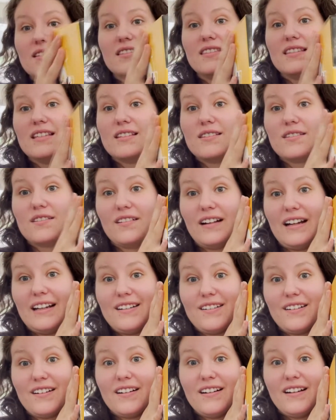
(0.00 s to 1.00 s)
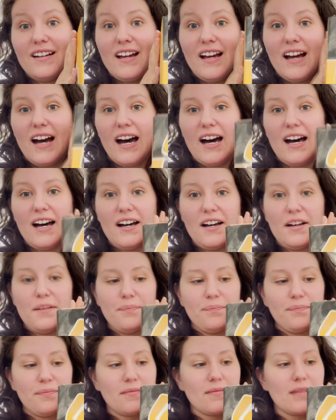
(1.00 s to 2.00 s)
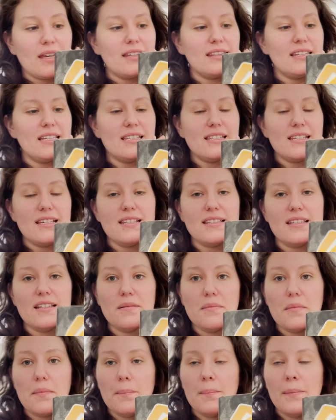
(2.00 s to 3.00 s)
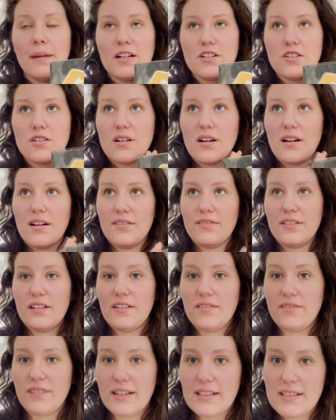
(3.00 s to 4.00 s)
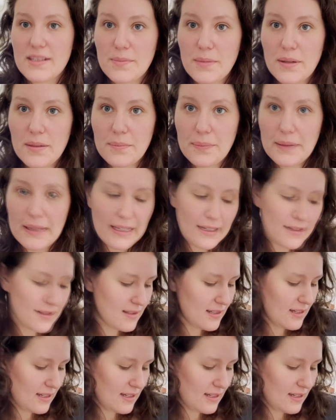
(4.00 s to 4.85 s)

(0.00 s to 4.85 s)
This grinder. This isn't much of an investment piece.